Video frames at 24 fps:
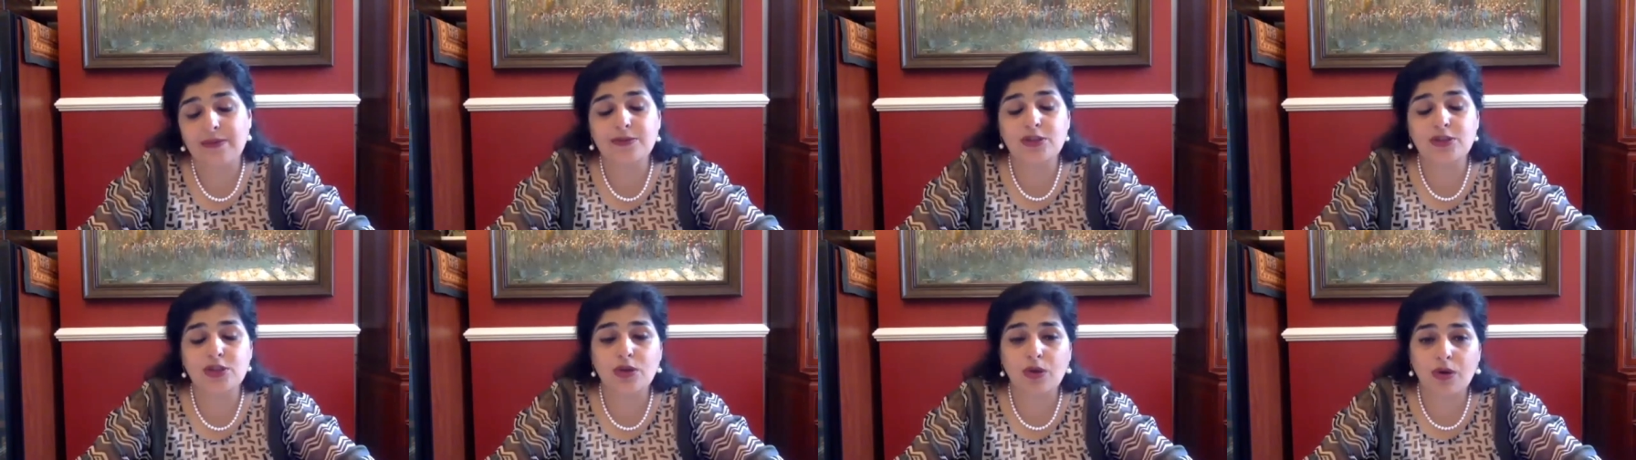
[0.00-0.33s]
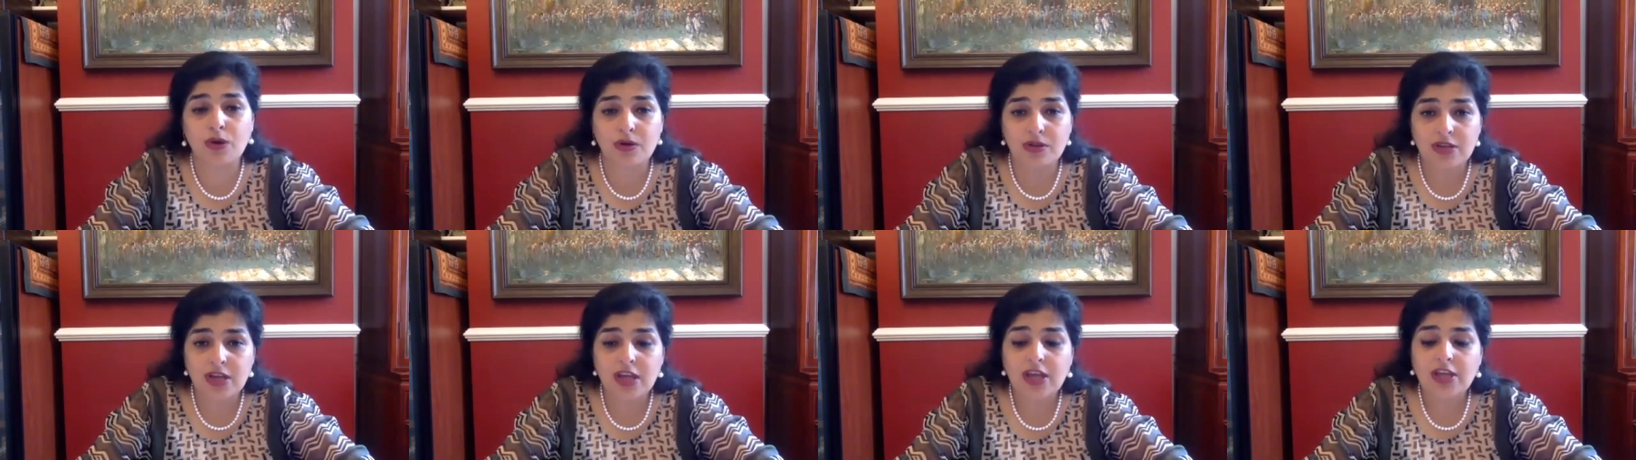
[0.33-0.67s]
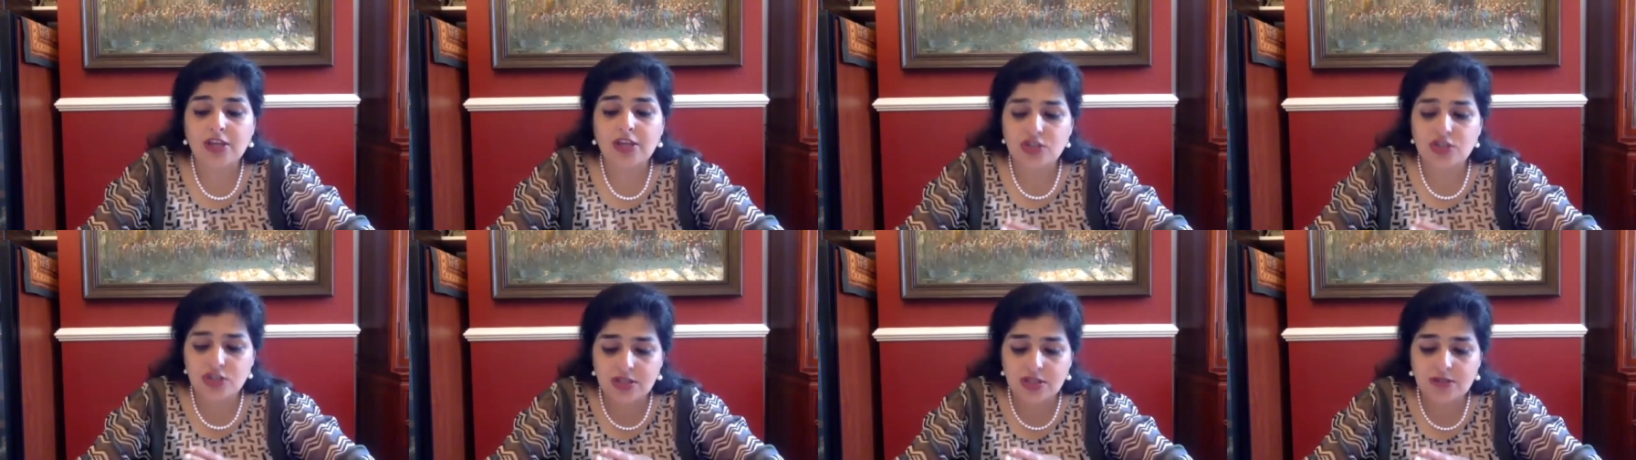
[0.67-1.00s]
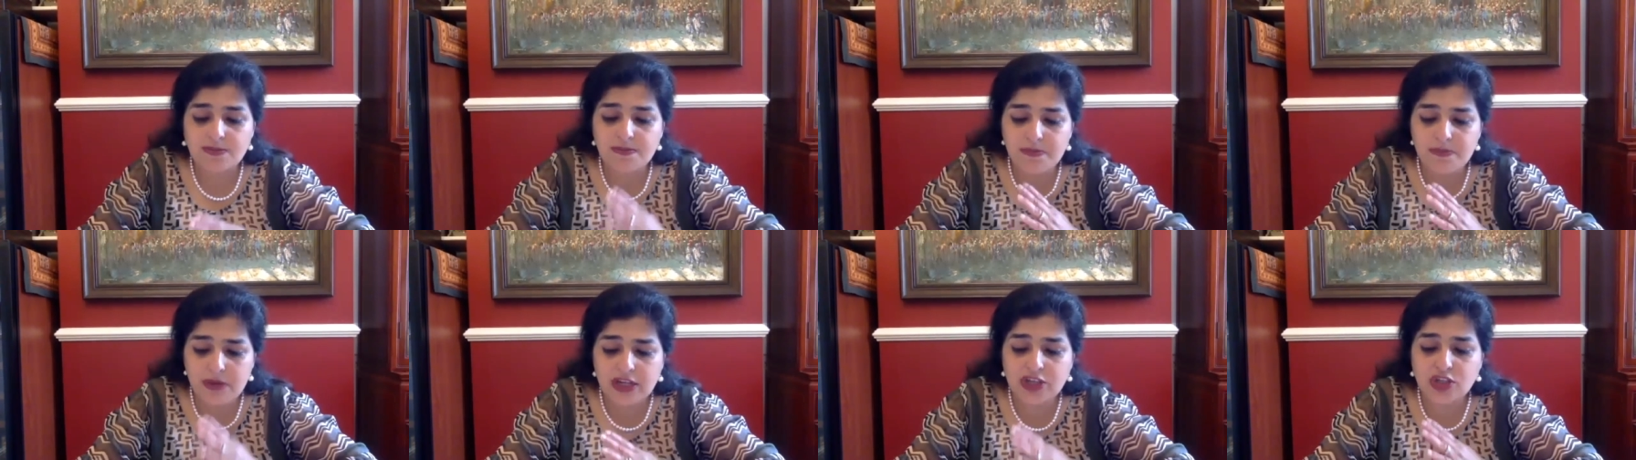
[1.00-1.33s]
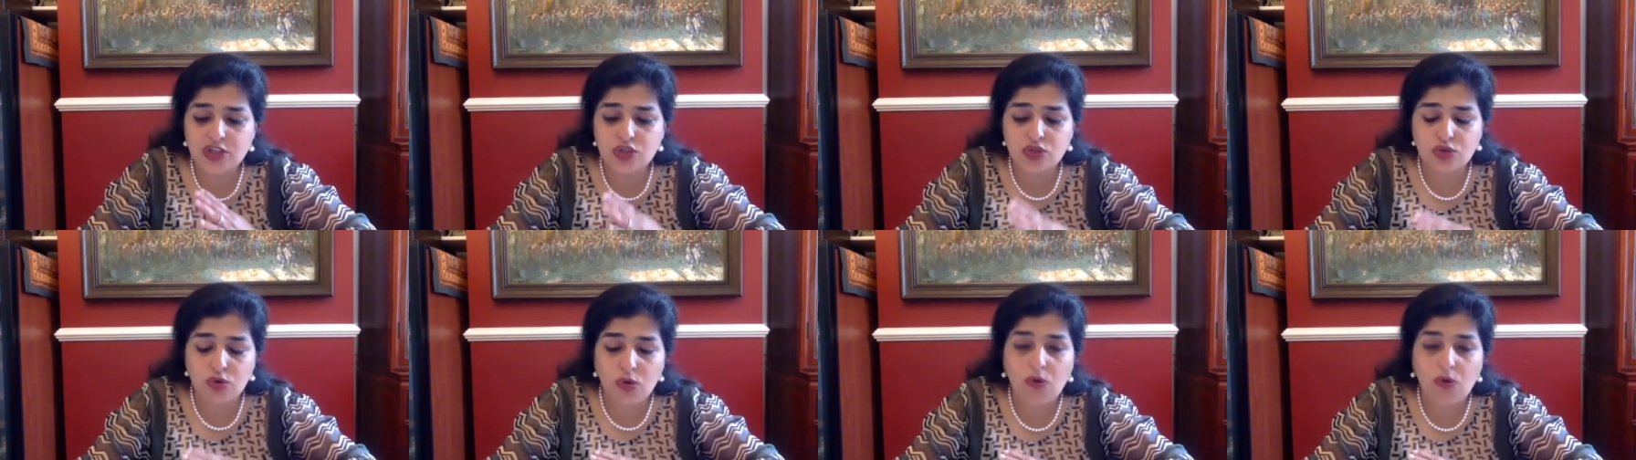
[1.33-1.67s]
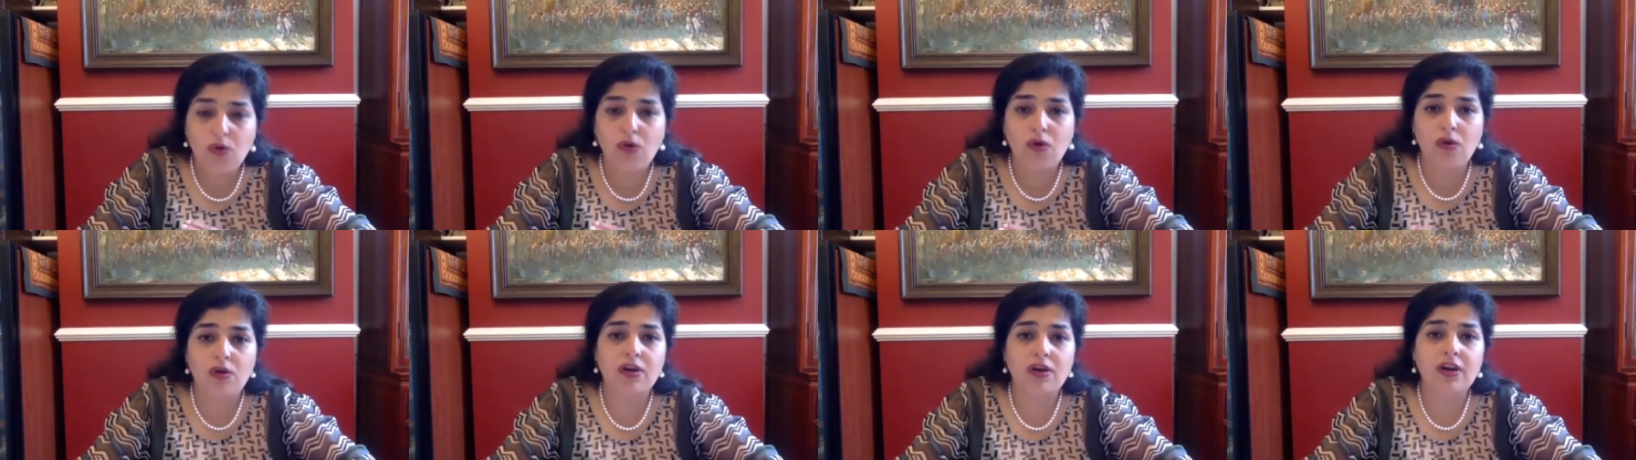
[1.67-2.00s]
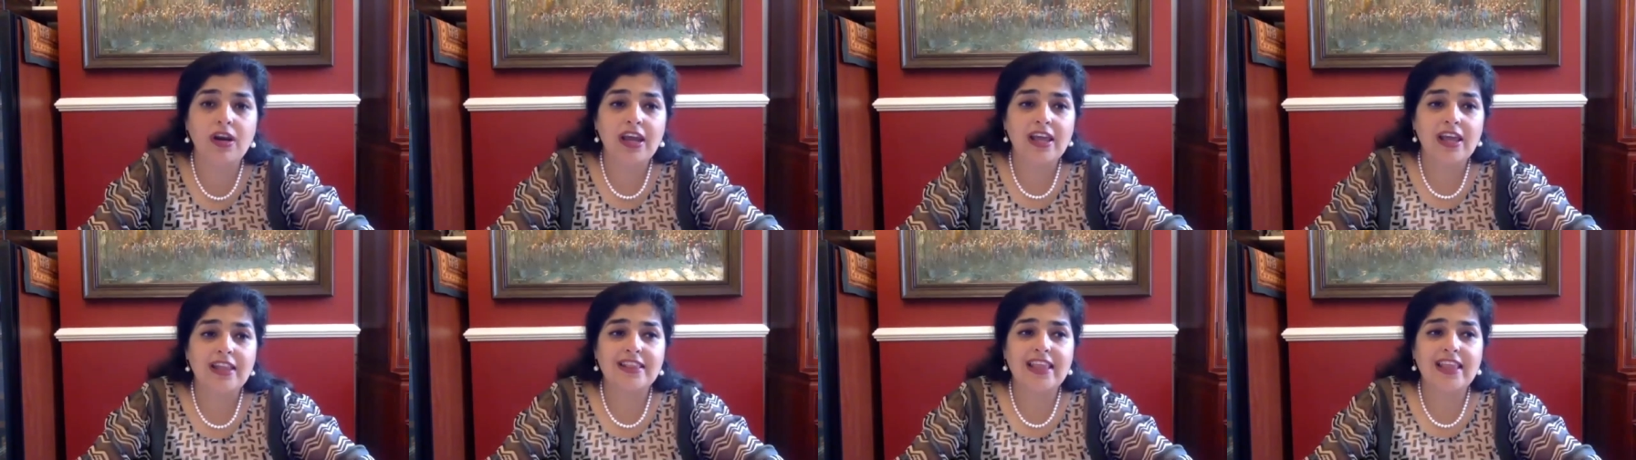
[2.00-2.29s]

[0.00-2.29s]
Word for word: so just be sure